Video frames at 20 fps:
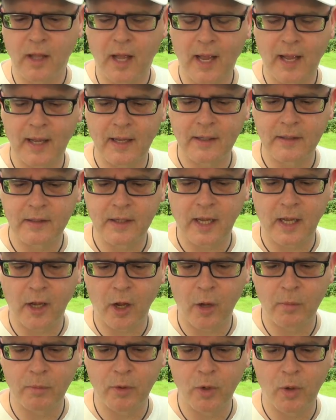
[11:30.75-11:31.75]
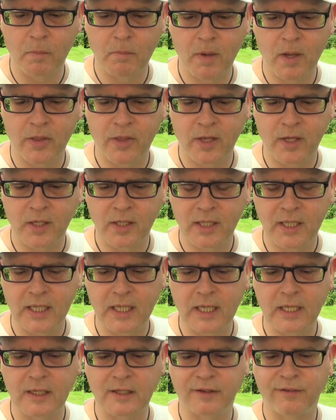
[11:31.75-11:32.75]
And I hope your mother
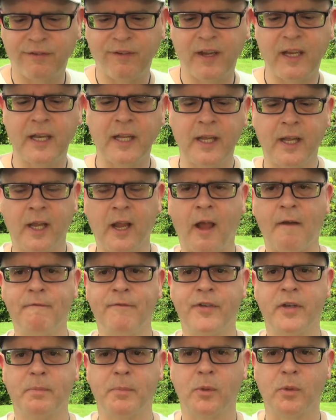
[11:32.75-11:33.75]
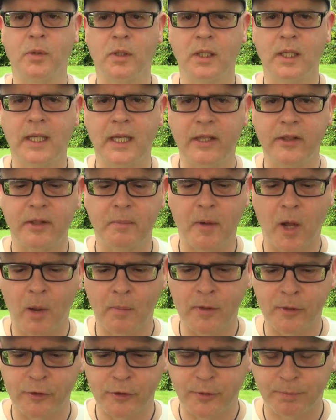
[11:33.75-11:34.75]
is feeling comfortable at the
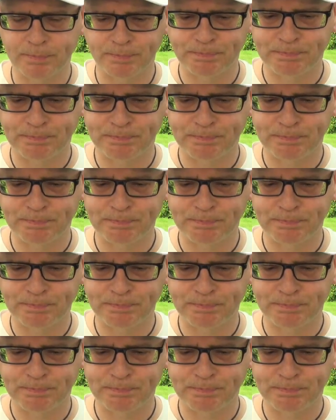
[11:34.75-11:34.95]
moment.